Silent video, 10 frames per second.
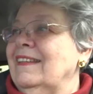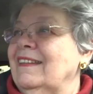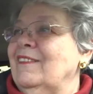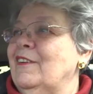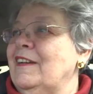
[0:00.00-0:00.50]

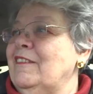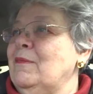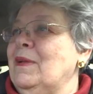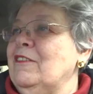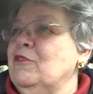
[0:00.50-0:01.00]
or I did
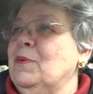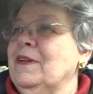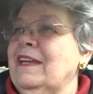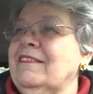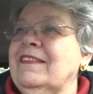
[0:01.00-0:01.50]
manage to put
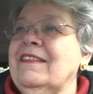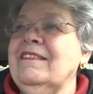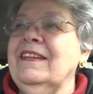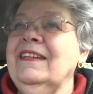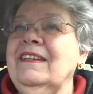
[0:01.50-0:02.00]
gas in the
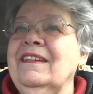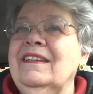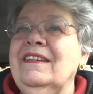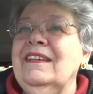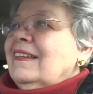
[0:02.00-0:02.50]
tank.
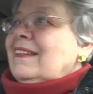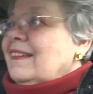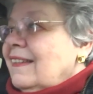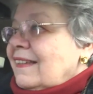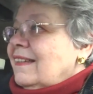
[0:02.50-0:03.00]

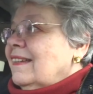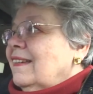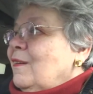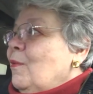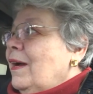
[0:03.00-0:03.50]

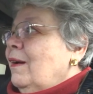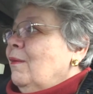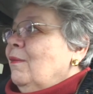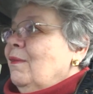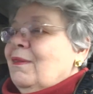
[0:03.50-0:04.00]

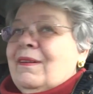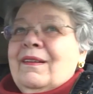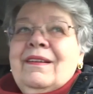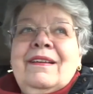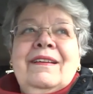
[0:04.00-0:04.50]
Wow.
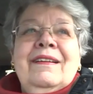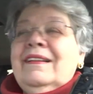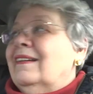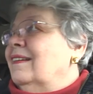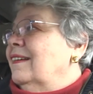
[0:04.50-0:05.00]

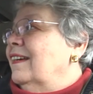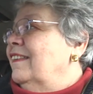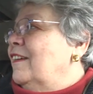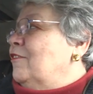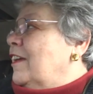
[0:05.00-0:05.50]
And
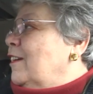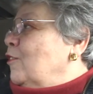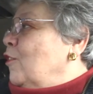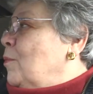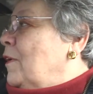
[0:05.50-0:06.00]
they've taken
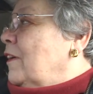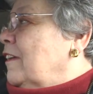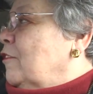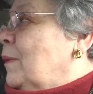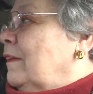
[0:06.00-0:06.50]
all the
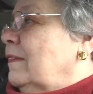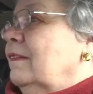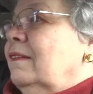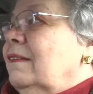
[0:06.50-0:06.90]
parking spaces.